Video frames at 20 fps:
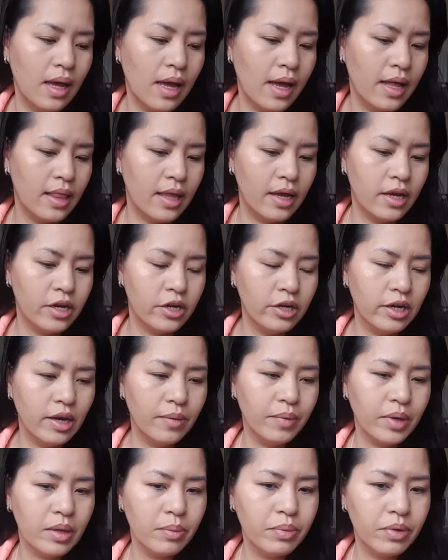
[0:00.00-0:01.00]
highlighter and
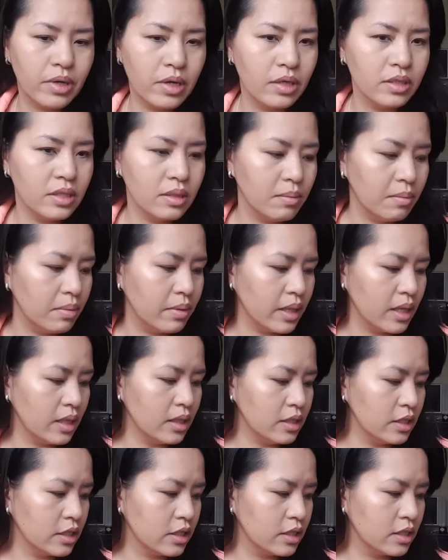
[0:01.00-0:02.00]
I'm going to put on some
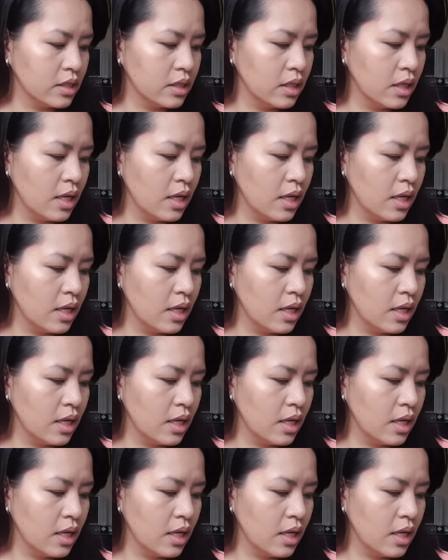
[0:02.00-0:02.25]
blush.